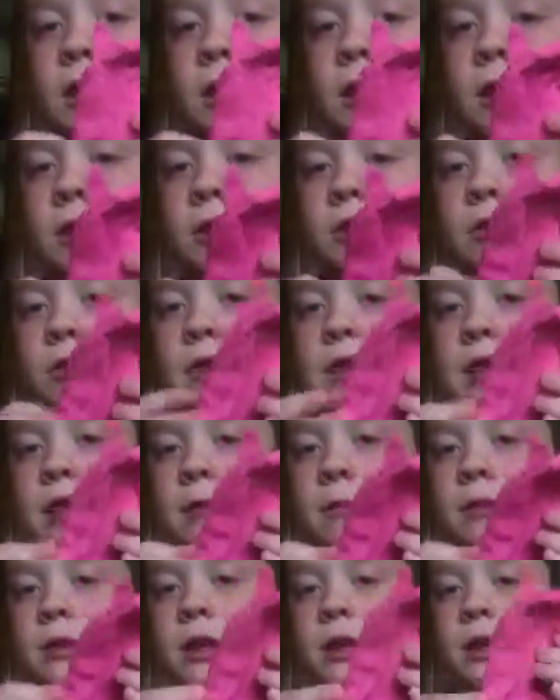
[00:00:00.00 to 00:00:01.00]
to do the
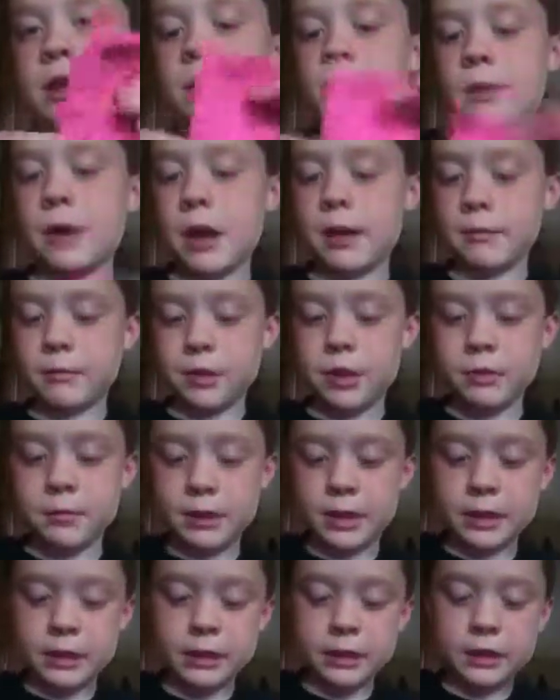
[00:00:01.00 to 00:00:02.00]
same thing on the bottom to
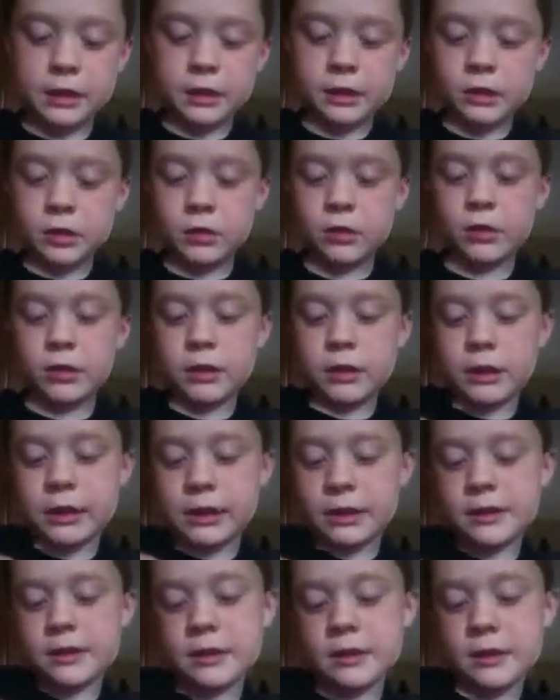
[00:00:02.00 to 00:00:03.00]
make the little
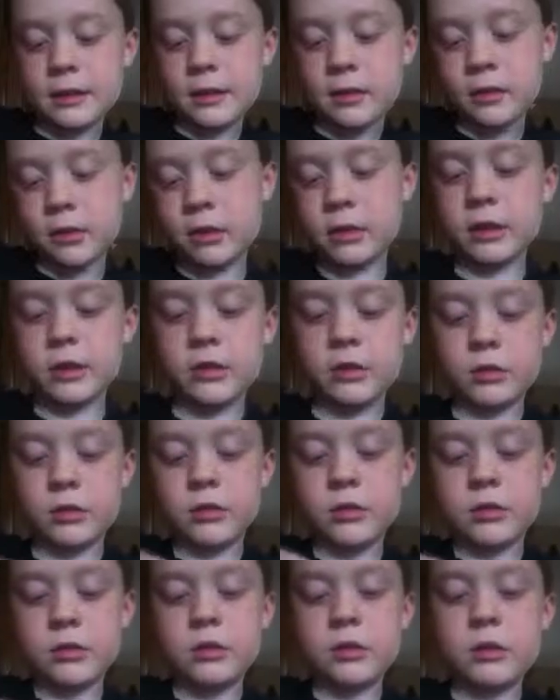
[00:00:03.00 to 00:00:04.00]
legs, or
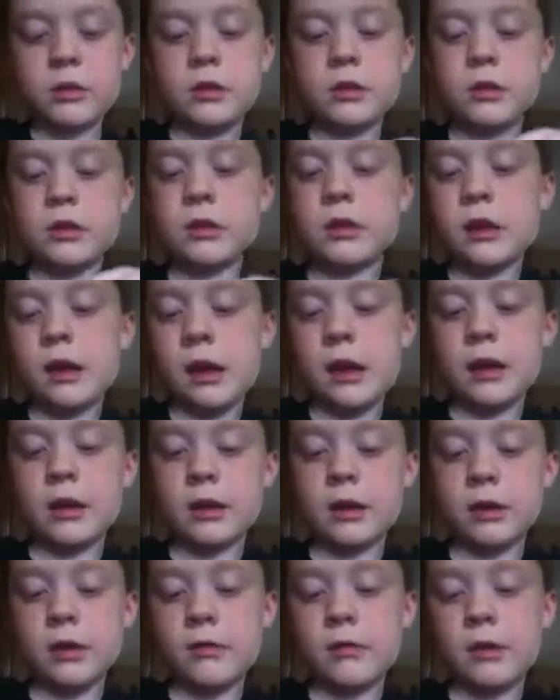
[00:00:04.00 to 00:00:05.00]
little, I
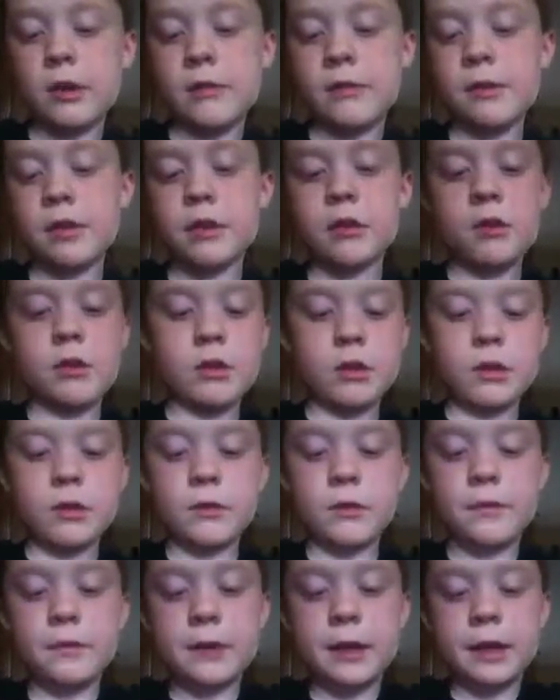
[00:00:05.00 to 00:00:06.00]
don't know, whatever you call it,
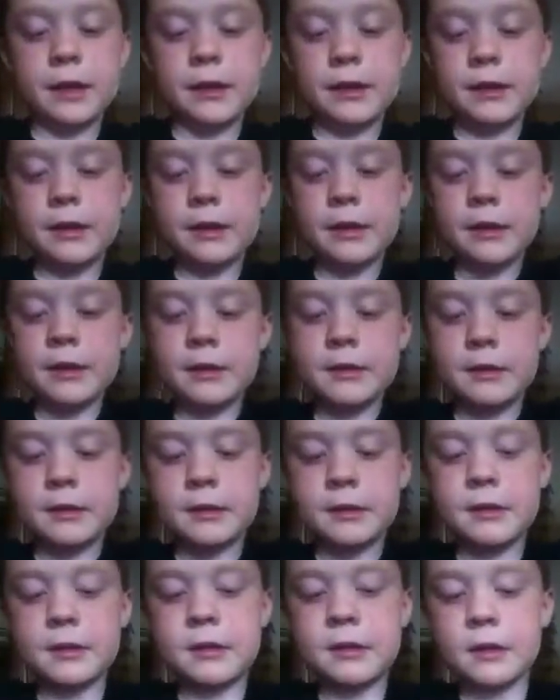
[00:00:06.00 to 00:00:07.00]
little feet.
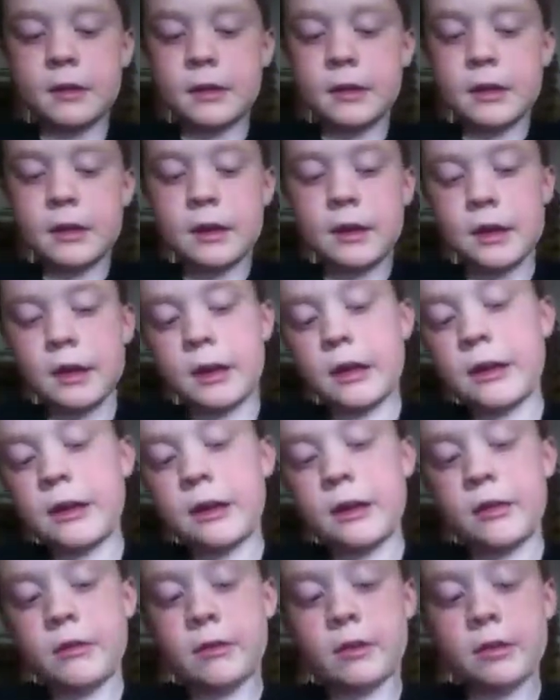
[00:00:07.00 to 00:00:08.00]
I
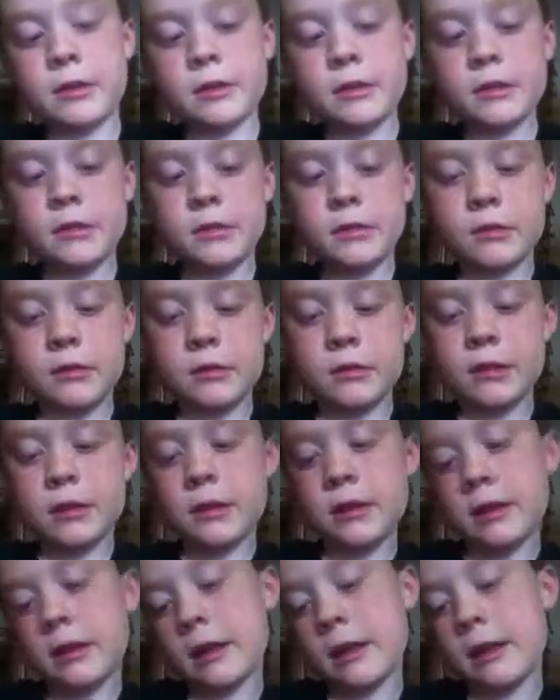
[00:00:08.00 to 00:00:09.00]
don't know what it's called.
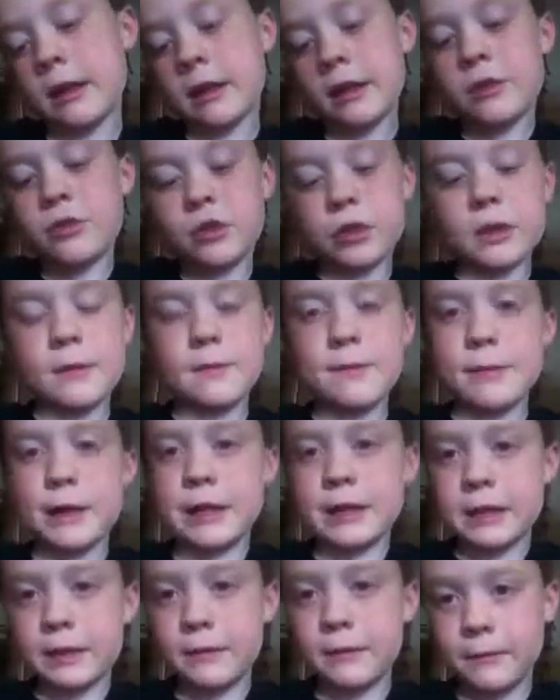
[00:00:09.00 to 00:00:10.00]
And then I usually
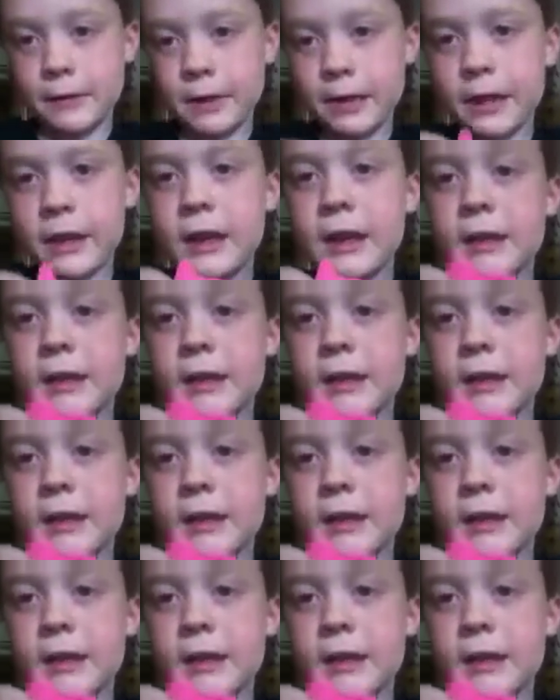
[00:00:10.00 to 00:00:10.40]
bend the feet.